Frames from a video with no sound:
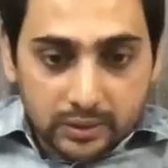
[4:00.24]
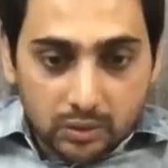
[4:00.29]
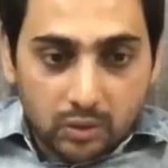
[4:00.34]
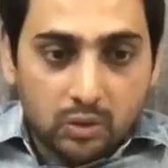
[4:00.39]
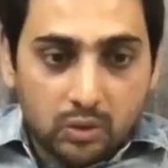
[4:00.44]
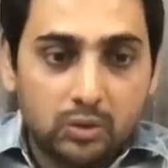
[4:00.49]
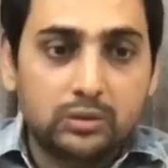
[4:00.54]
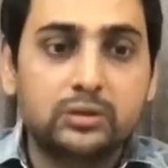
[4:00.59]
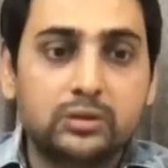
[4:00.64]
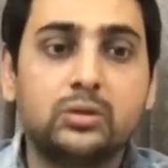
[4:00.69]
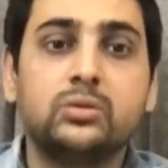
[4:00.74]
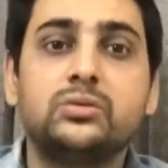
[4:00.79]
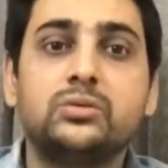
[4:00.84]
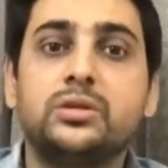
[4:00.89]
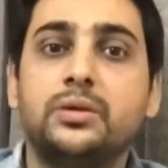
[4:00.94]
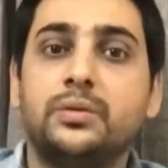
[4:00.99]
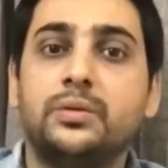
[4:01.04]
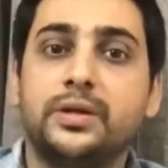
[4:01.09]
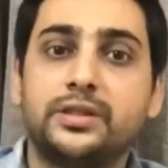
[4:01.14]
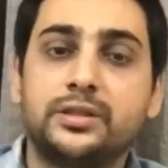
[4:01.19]
at all
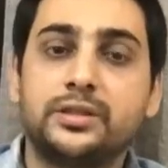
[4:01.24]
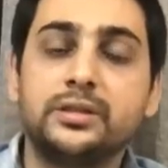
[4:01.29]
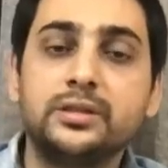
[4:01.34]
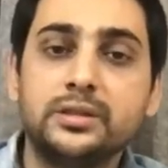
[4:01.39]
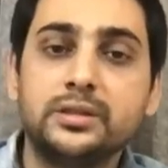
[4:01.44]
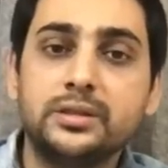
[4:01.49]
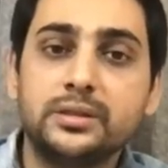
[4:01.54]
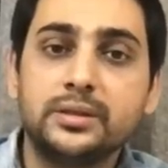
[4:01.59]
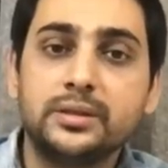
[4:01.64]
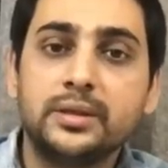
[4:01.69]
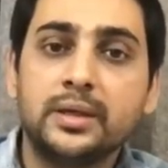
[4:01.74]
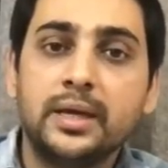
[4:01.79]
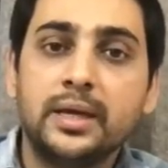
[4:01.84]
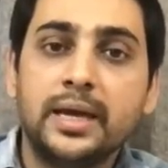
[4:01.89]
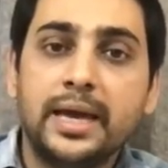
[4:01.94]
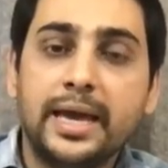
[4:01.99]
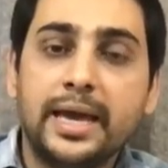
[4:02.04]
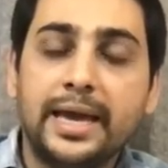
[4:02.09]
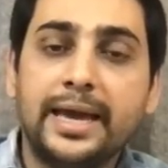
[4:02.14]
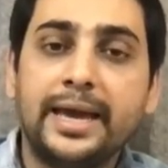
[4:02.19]
those directions
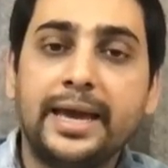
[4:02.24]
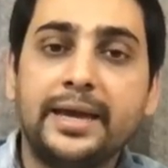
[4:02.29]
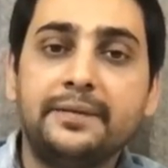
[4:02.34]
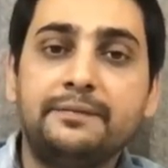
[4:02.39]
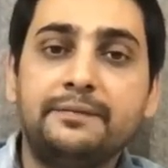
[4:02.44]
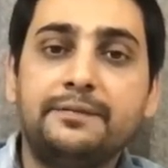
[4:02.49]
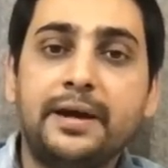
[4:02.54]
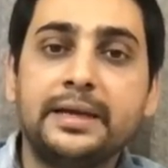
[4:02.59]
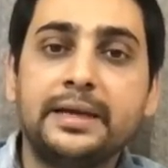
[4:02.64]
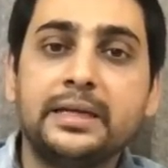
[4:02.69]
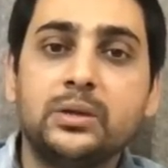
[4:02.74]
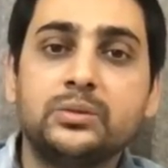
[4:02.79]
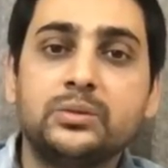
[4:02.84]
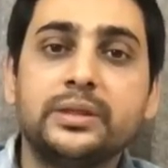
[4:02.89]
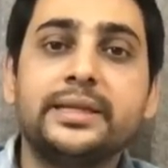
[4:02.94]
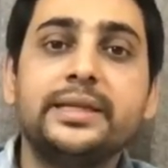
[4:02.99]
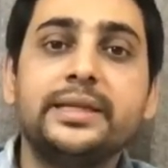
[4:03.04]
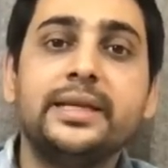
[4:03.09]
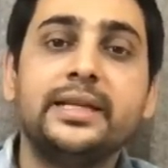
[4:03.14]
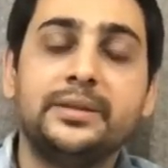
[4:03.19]
and find
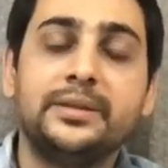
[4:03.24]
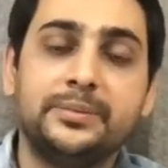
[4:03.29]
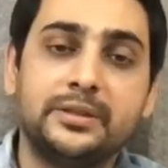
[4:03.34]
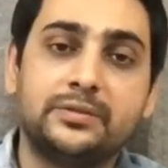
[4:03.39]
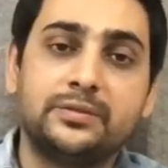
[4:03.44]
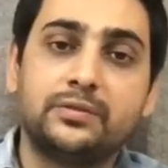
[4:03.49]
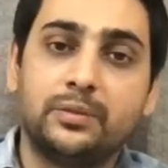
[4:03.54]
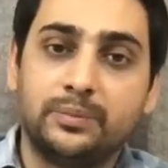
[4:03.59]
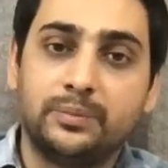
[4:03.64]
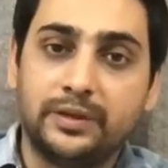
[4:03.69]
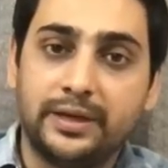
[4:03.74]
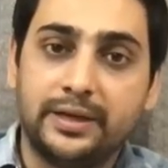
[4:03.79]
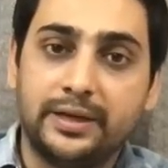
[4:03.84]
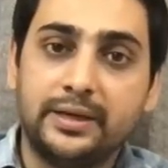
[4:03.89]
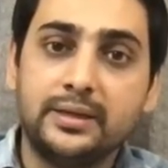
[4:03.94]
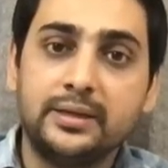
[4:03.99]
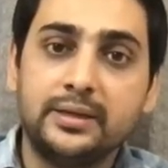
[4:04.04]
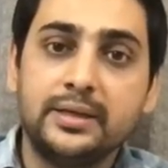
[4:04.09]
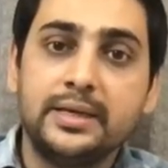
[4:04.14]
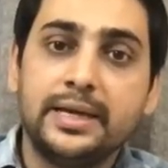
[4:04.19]
out the key elements from
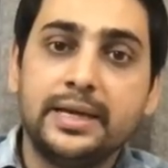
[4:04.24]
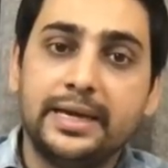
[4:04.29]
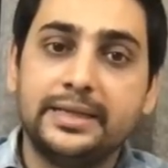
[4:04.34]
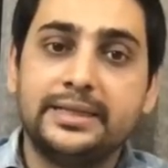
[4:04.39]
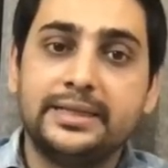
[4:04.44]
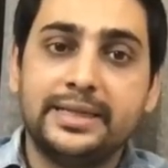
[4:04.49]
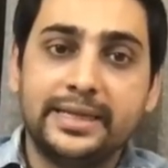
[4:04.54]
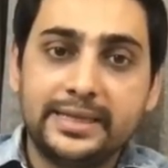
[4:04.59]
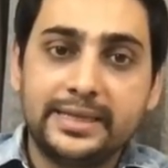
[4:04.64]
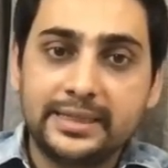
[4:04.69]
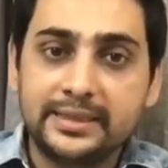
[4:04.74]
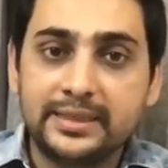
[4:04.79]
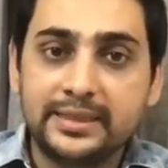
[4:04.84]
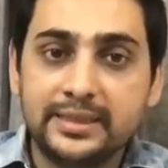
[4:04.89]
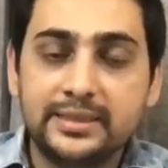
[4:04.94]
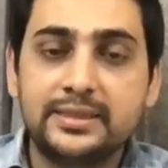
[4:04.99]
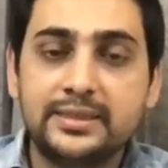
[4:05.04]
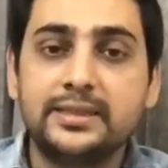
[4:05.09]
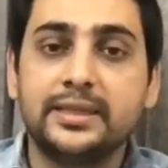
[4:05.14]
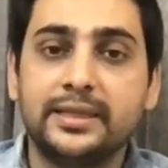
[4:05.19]
there, and taking
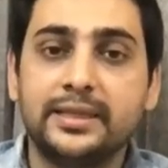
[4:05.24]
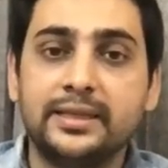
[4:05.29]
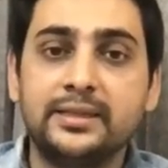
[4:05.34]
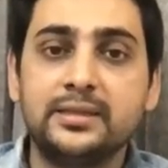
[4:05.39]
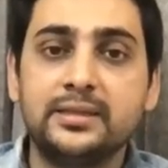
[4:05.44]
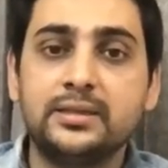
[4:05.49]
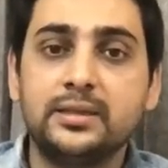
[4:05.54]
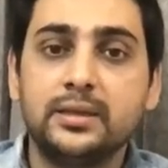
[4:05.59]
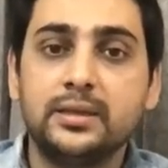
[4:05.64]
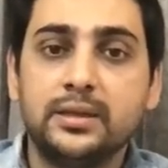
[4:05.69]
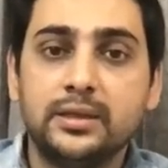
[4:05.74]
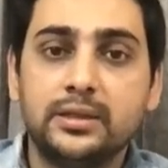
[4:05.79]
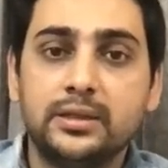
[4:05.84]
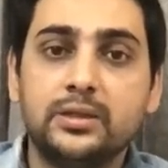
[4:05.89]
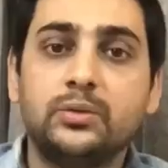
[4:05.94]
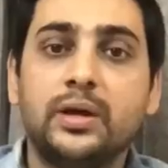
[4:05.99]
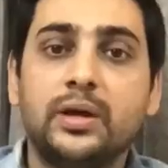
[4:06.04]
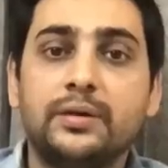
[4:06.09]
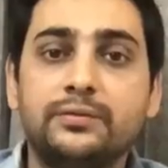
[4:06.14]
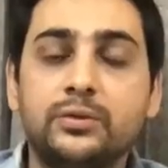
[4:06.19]
these things
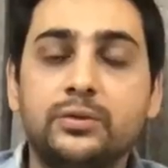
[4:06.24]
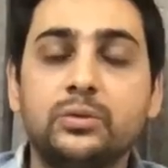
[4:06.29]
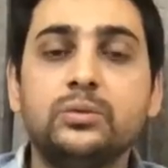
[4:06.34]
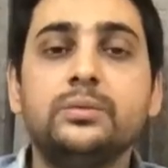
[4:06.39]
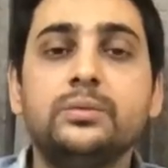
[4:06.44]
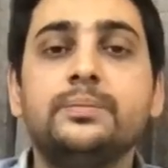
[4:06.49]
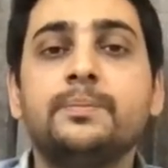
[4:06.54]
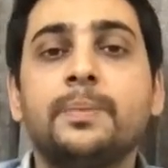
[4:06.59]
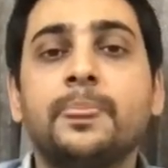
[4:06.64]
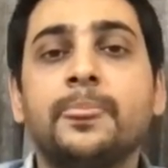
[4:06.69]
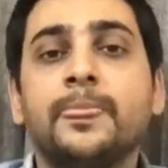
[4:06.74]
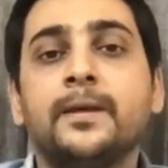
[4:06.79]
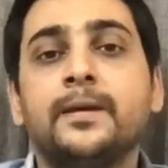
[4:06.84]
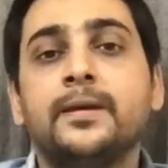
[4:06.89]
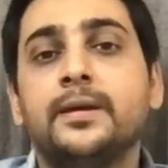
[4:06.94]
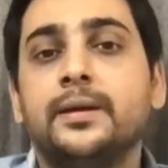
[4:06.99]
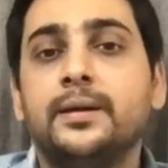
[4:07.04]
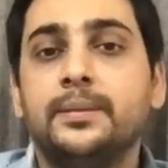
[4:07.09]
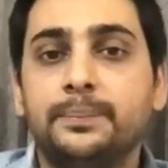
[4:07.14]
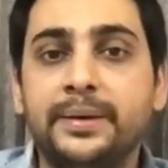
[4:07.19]
you have to
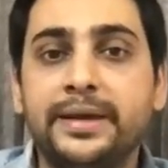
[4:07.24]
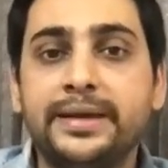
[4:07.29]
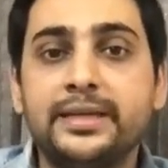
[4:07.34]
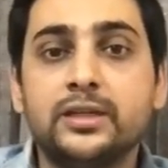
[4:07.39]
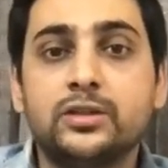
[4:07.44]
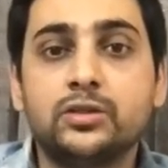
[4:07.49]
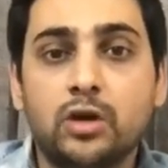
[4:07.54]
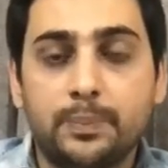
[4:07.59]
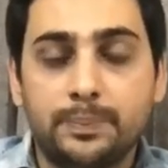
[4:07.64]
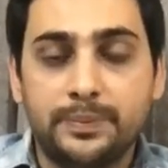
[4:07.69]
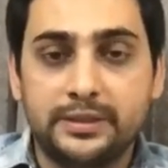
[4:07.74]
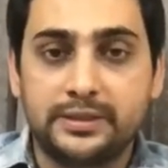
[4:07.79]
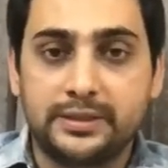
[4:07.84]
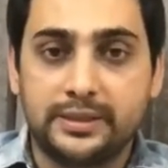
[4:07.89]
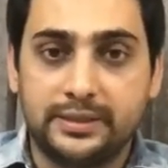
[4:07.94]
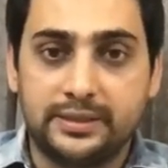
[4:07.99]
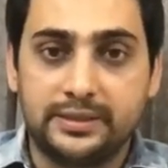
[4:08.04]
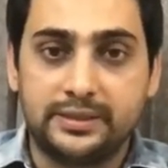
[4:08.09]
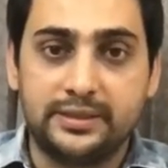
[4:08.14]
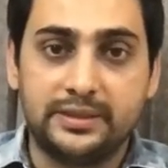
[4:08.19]
make a topic
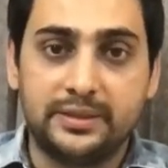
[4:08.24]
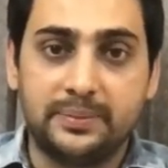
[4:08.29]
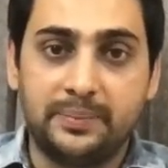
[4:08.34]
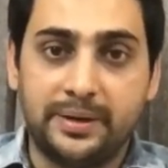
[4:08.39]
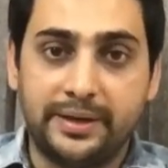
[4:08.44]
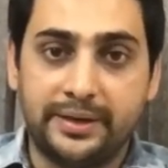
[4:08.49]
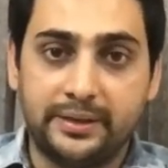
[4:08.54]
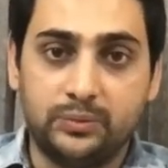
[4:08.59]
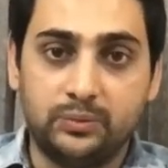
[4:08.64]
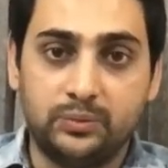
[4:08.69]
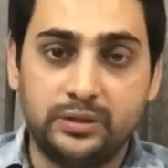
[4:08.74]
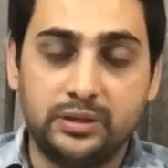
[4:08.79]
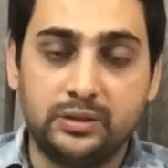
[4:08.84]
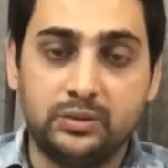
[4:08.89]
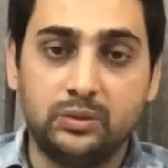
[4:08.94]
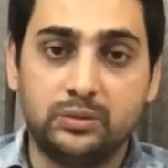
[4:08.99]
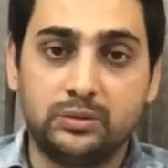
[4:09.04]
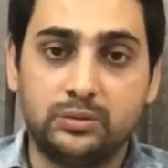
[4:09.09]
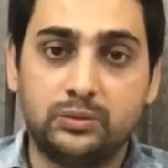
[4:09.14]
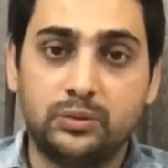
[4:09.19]
sentence in the mind
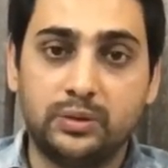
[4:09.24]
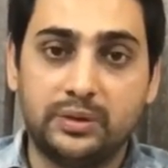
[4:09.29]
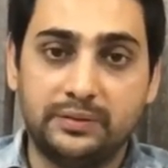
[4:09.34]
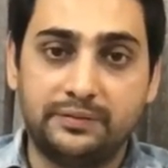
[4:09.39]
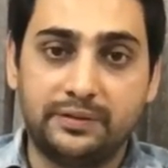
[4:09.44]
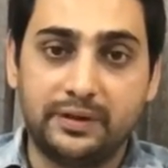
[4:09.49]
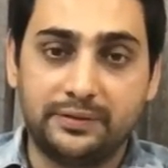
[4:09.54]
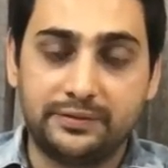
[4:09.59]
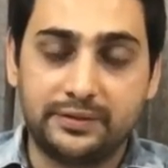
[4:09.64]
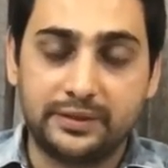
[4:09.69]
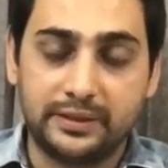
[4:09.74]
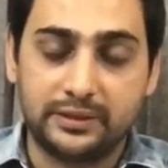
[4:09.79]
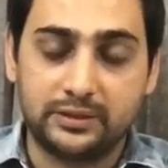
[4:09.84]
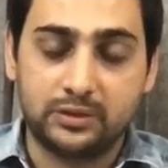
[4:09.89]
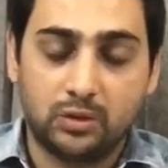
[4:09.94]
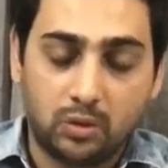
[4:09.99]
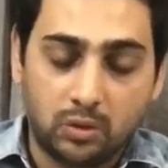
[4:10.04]
within those 25 seconds.